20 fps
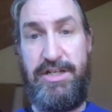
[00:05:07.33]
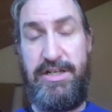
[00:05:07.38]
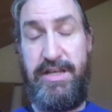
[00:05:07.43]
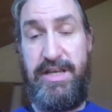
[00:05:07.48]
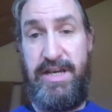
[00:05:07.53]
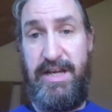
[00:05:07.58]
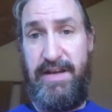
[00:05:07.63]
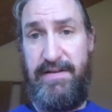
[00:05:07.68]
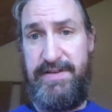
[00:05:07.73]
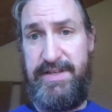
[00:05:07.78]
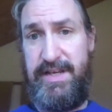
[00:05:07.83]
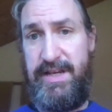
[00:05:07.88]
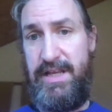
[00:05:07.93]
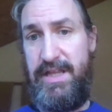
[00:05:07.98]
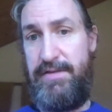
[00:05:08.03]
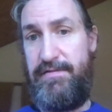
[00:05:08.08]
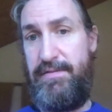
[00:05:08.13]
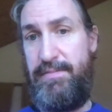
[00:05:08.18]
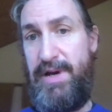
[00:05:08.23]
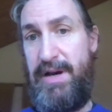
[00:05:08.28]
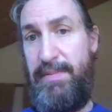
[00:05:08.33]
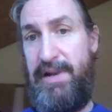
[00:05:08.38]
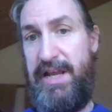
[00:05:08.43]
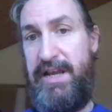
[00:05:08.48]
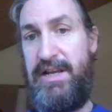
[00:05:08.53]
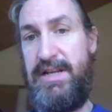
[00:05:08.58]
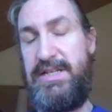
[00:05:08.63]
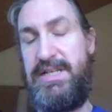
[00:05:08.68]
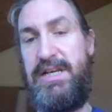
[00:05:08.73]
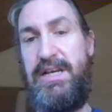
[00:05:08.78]
So that gives the
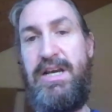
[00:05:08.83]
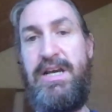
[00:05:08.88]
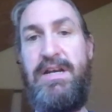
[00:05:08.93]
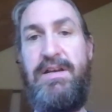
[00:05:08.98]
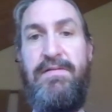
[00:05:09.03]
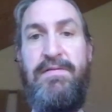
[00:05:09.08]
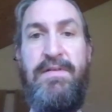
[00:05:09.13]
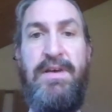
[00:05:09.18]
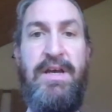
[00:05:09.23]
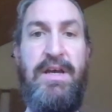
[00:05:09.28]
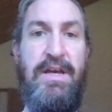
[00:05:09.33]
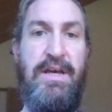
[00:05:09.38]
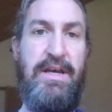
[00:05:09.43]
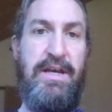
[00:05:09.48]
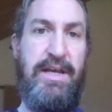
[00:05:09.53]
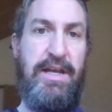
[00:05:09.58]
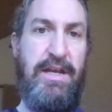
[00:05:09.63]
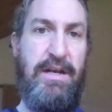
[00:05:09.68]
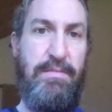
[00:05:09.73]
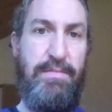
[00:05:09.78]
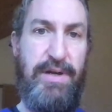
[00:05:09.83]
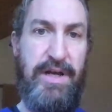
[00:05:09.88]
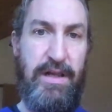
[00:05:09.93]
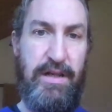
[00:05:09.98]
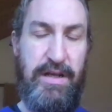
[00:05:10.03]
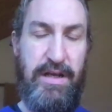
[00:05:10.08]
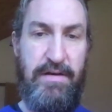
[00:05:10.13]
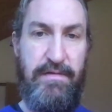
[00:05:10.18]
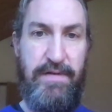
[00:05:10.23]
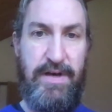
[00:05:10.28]
Republicans a kind of
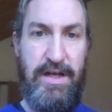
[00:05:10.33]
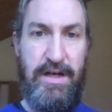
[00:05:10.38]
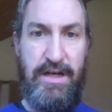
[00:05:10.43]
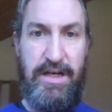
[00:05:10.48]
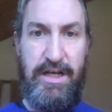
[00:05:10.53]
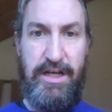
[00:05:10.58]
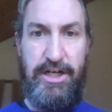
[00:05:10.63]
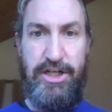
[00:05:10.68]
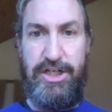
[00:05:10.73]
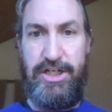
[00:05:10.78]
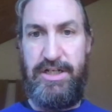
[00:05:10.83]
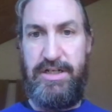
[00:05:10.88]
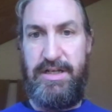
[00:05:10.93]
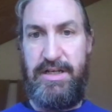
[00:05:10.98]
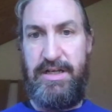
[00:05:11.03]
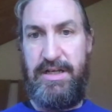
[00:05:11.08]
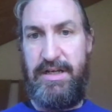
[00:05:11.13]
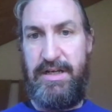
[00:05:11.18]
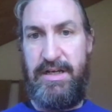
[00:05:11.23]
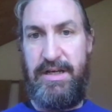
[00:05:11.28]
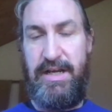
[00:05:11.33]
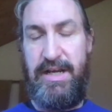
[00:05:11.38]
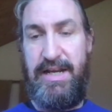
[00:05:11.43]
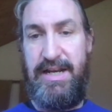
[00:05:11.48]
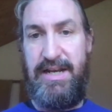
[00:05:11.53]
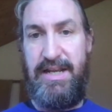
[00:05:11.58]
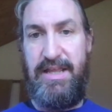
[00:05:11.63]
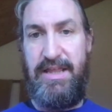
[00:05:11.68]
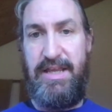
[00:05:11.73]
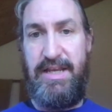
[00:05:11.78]
inbuilt advantage
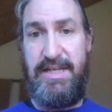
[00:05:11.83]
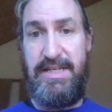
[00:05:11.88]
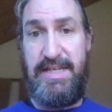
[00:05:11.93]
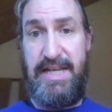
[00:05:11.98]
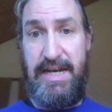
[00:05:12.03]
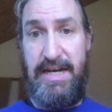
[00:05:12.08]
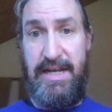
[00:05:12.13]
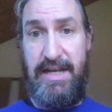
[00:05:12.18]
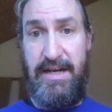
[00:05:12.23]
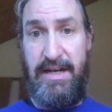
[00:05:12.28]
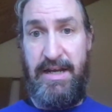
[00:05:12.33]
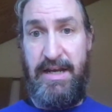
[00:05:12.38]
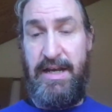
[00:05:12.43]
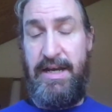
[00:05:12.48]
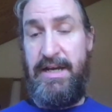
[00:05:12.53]
in the Senate.